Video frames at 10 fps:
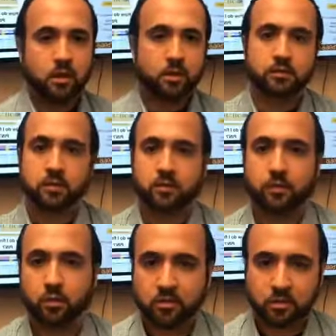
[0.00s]
let's say that, that
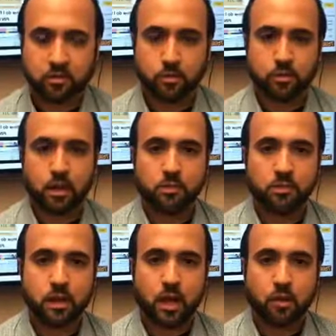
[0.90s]
translates to
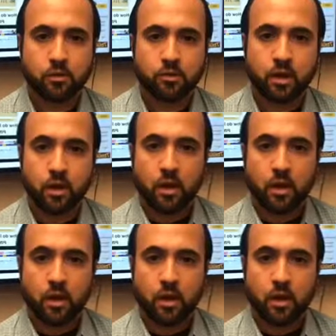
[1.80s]
thousand dollars,